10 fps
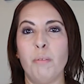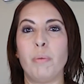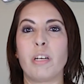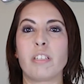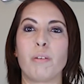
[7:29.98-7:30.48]

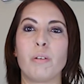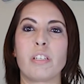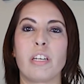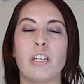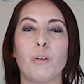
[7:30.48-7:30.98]
because I was
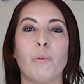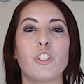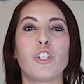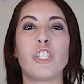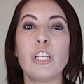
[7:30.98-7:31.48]
like, you know what,
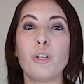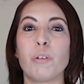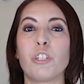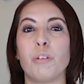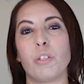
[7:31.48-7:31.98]
she knew
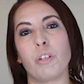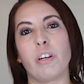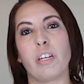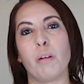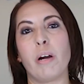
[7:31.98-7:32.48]
what she was
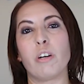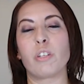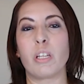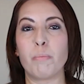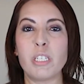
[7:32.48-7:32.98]
talking about.
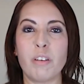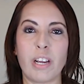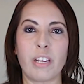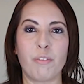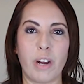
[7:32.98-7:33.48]
So let me see if I
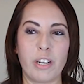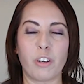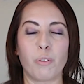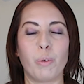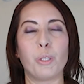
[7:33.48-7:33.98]
can find
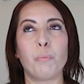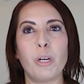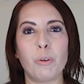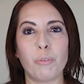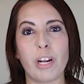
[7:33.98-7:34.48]
her. Went through
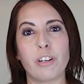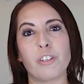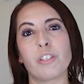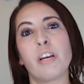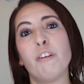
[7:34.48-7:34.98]
my old
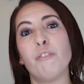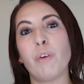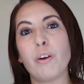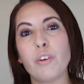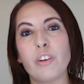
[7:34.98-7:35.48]
records,
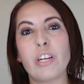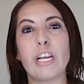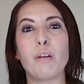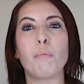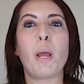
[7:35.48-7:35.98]
found her
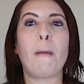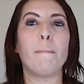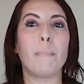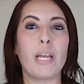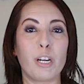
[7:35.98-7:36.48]
name,
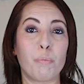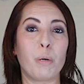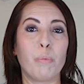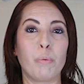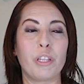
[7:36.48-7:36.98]
made an
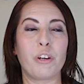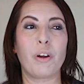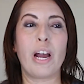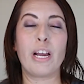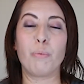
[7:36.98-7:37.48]
appointment with
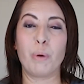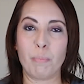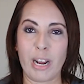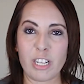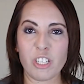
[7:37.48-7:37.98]
her. I went
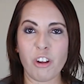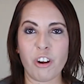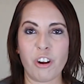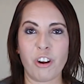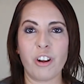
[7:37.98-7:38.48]
back to
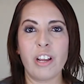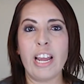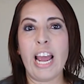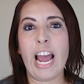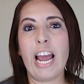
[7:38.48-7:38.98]
her,
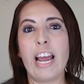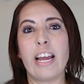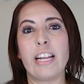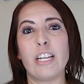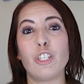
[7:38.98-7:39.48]

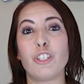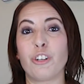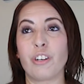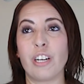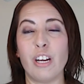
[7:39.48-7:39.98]
and
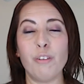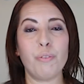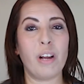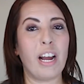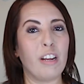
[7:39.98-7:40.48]
sure
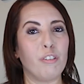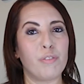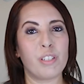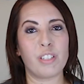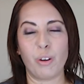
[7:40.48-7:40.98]
enough, I
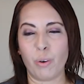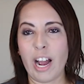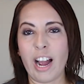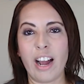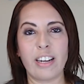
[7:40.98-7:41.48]
still
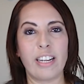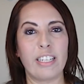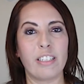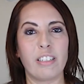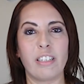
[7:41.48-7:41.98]
had
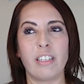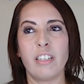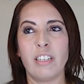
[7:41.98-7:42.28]
like the